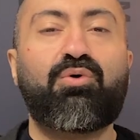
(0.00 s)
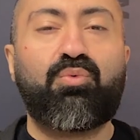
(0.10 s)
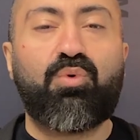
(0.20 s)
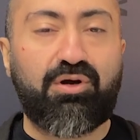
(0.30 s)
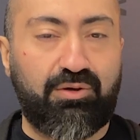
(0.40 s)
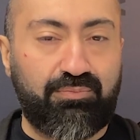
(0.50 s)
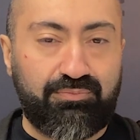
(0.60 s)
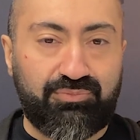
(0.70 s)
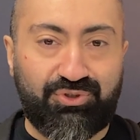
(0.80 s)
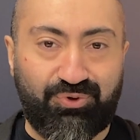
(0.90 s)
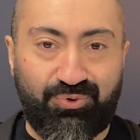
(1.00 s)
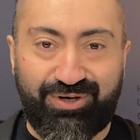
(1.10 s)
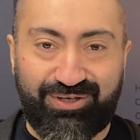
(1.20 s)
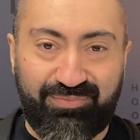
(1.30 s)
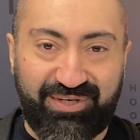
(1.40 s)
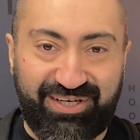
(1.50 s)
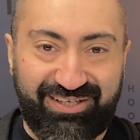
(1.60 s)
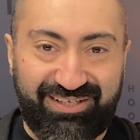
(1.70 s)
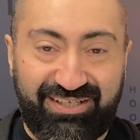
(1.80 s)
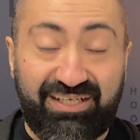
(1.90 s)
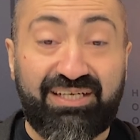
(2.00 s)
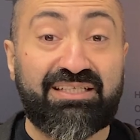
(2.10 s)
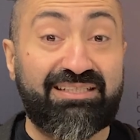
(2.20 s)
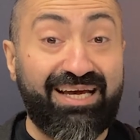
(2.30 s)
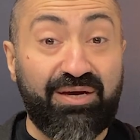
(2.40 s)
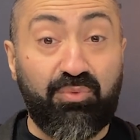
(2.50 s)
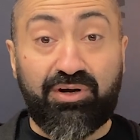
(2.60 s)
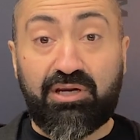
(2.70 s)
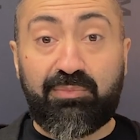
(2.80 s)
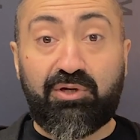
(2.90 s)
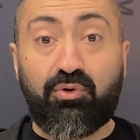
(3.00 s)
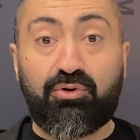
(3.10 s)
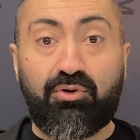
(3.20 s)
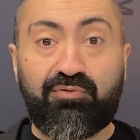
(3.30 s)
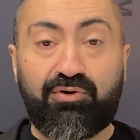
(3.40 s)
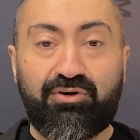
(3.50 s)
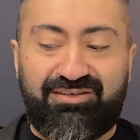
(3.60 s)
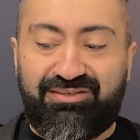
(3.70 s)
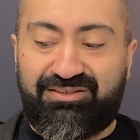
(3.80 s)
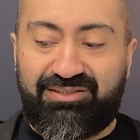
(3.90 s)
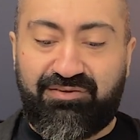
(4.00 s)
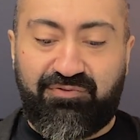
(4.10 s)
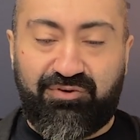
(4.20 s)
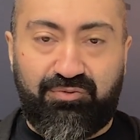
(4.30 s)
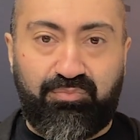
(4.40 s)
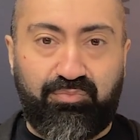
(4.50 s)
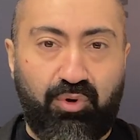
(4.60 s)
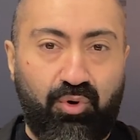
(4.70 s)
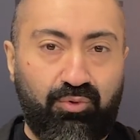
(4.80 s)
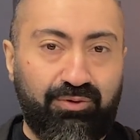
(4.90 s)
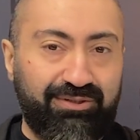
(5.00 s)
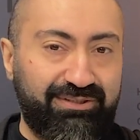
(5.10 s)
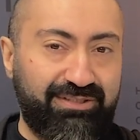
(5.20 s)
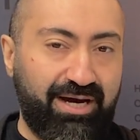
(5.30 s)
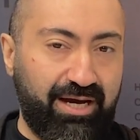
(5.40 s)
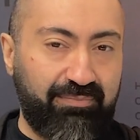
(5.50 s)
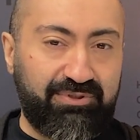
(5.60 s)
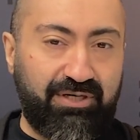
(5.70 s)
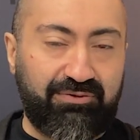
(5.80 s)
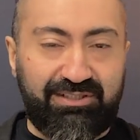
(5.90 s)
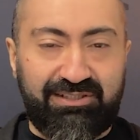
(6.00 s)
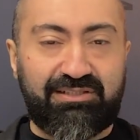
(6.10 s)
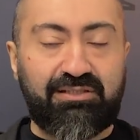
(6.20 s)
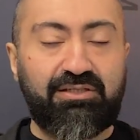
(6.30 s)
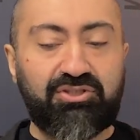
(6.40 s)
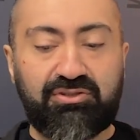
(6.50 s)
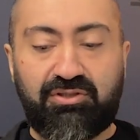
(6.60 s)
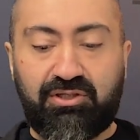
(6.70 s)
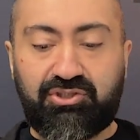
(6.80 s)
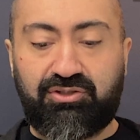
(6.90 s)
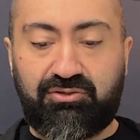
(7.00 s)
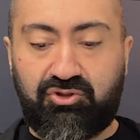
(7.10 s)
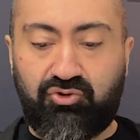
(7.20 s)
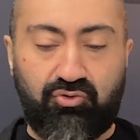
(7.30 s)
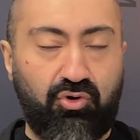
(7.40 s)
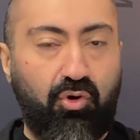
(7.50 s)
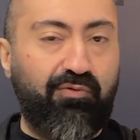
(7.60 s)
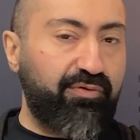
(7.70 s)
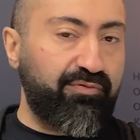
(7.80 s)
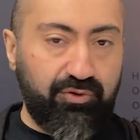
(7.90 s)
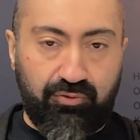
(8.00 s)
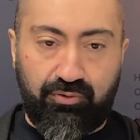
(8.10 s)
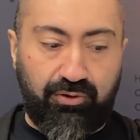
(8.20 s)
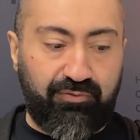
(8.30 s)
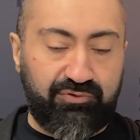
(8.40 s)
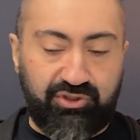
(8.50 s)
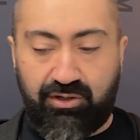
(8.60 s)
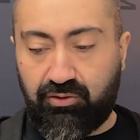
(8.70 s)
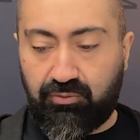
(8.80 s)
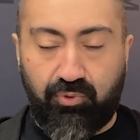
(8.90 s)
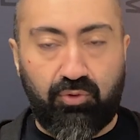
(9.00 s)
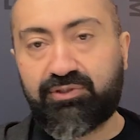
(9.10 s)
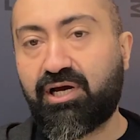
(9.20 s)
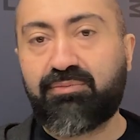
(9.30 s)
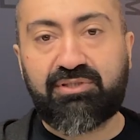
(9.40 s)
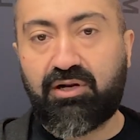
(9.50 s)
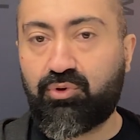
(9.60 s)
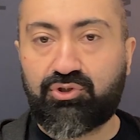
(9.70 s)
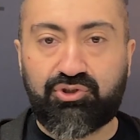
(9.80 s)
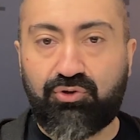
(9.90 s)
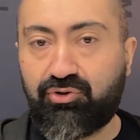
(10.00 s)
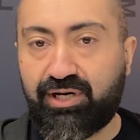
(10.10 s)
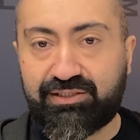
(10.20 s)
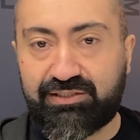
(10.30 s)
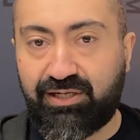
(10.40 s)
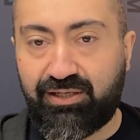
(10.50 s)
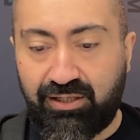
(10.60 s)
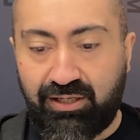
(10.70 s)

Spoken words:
welcome to Hookah Unlimited. Today we're going to be going over the different bowl types. Now this is an introduction to an overview of general bowl types that I want to show you guys today,